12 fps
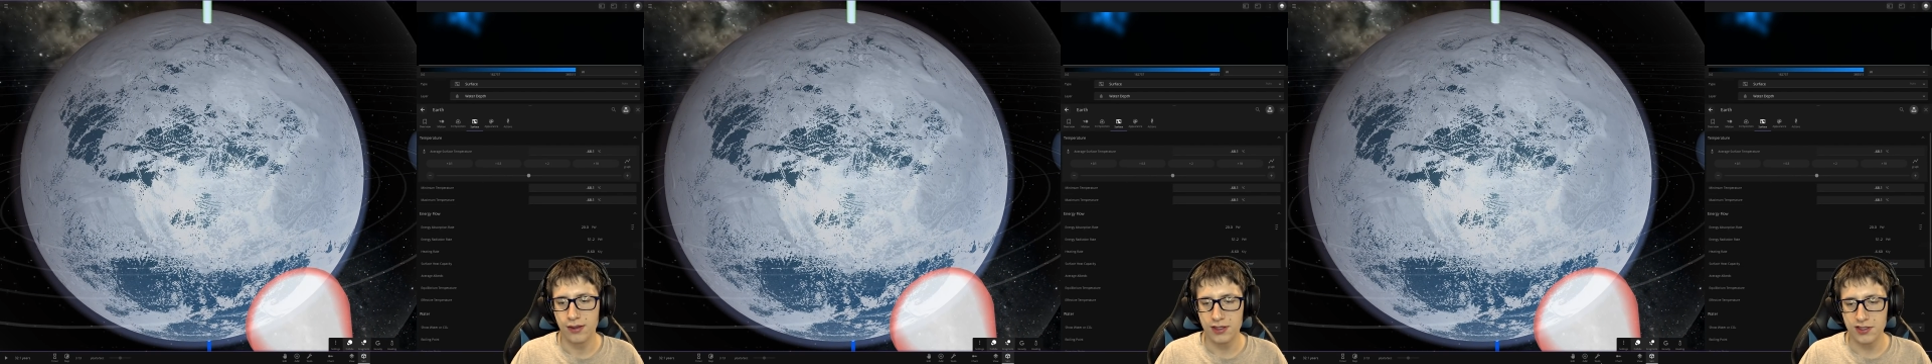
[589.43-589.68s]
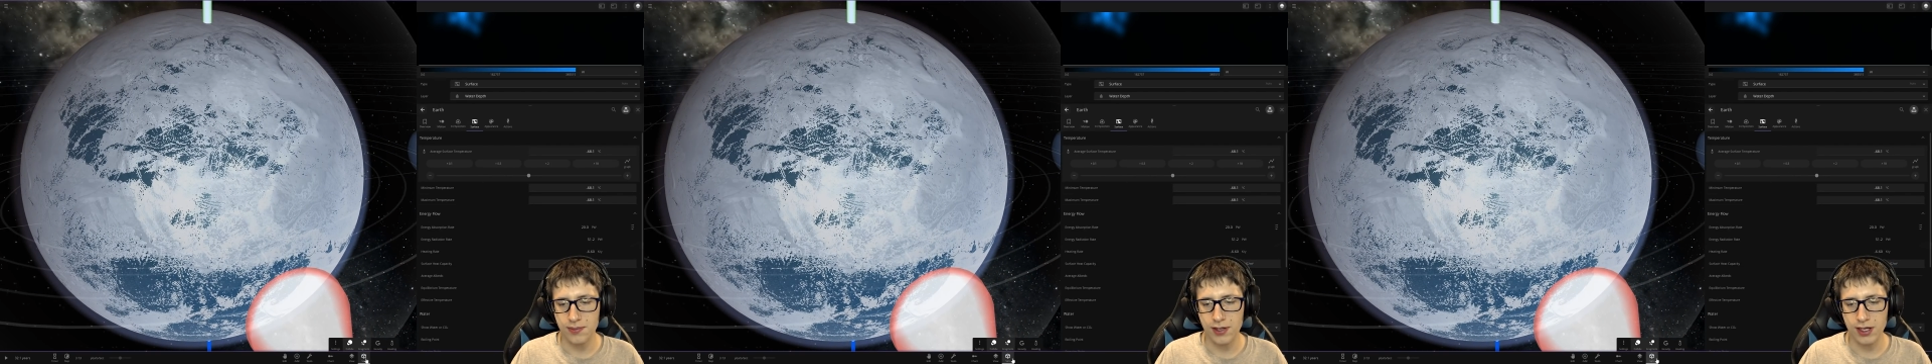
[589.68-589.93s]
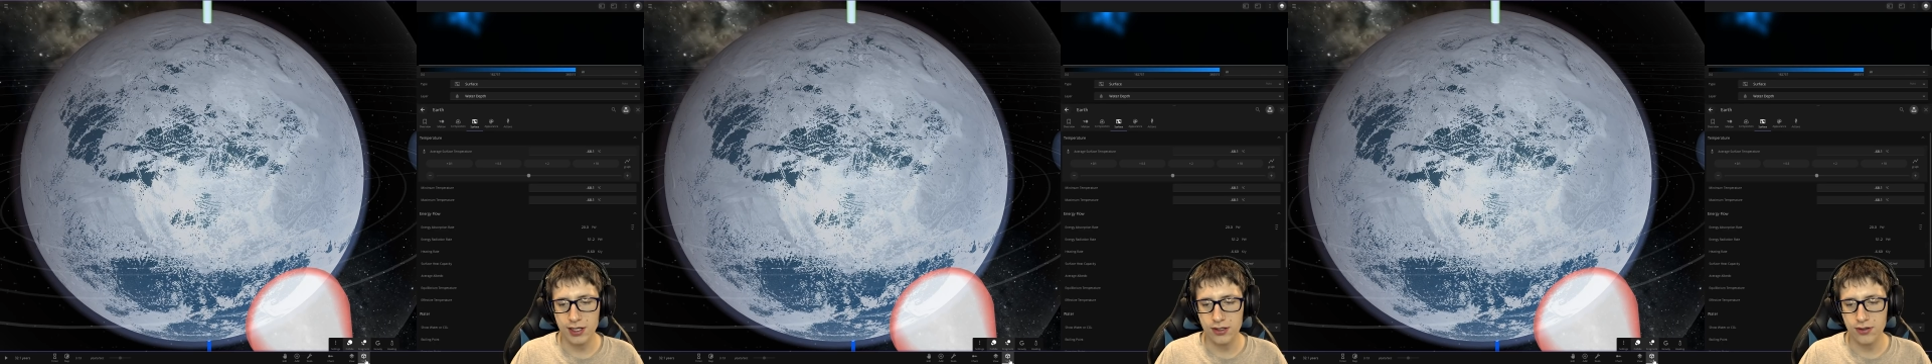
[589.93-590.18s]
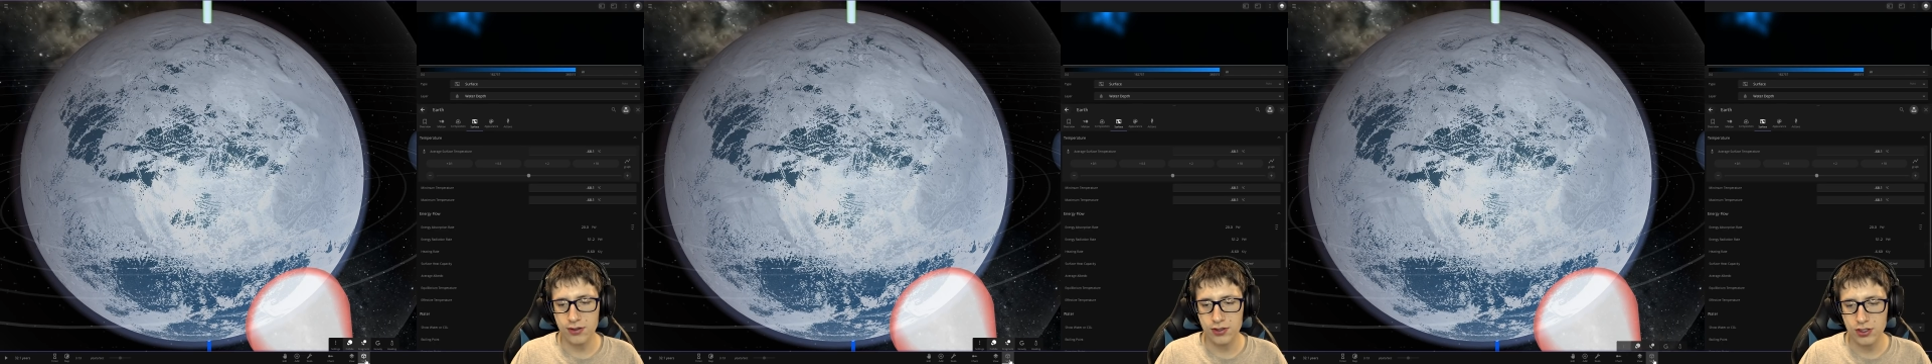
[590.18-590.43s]
Spike,
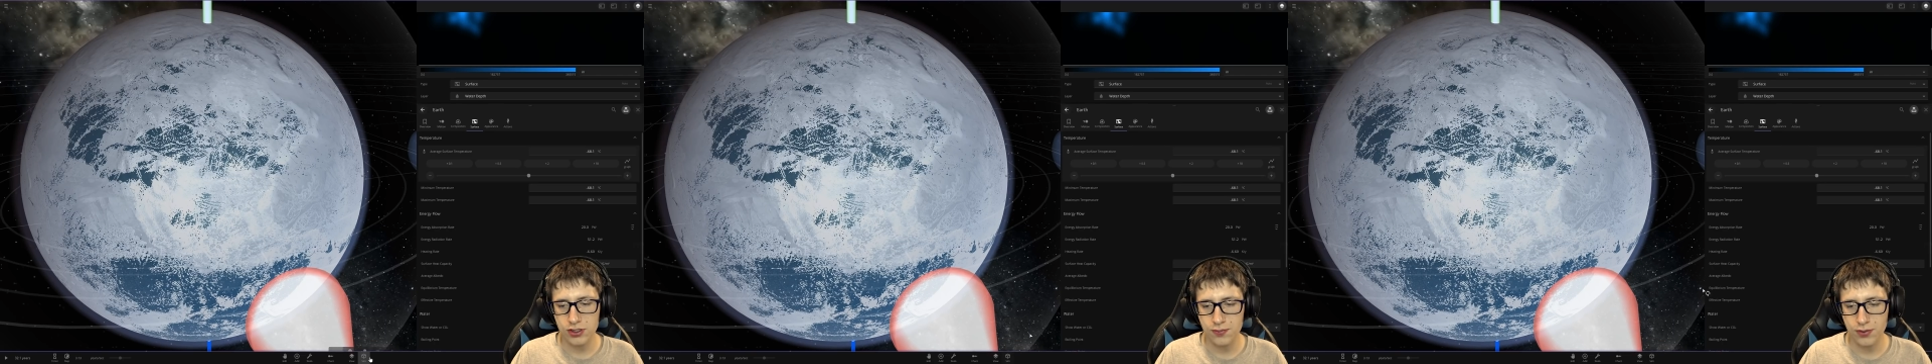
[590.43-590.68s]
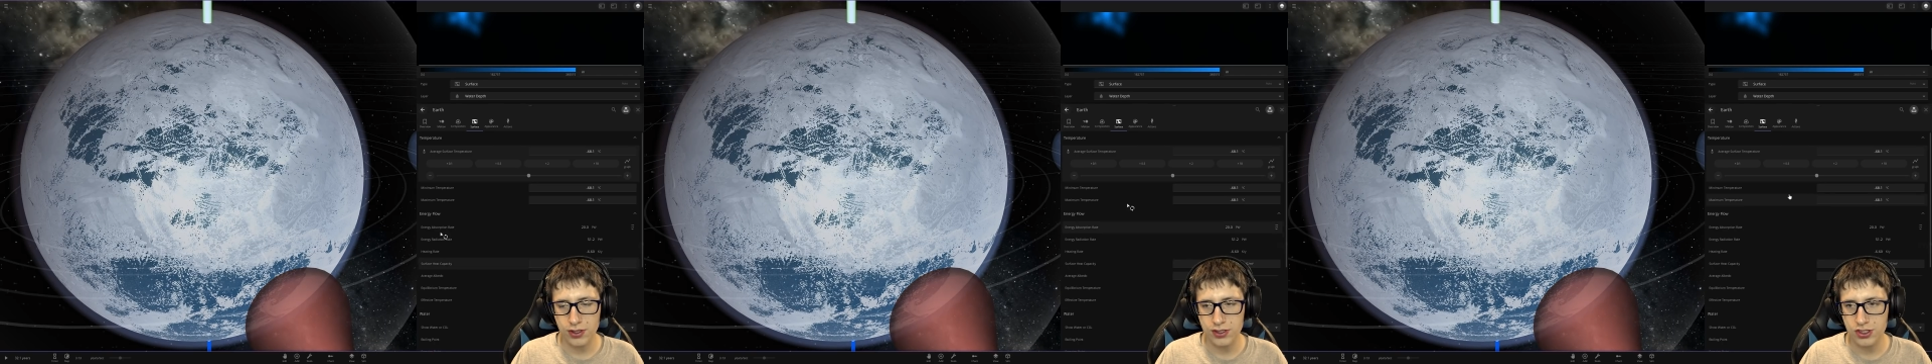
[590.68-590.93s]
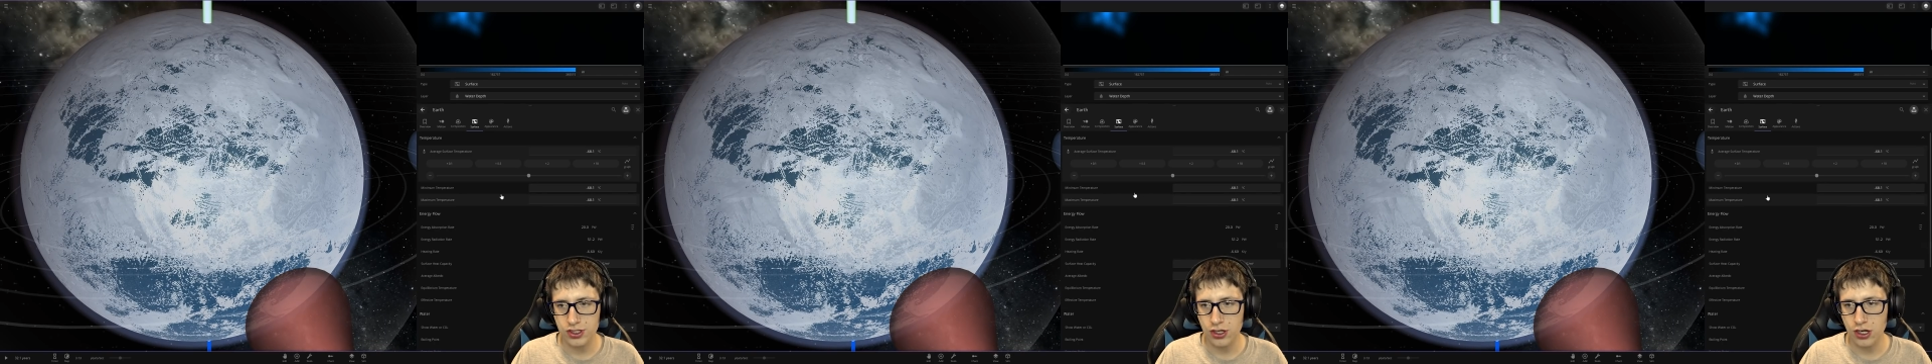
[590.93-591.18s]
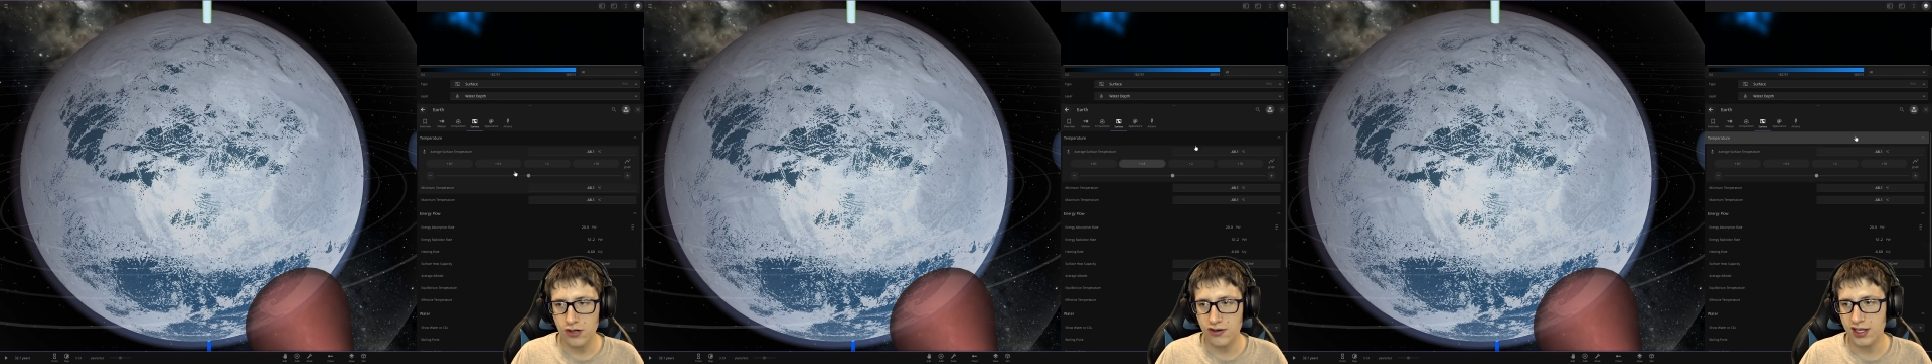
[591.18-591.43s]
you could just put a star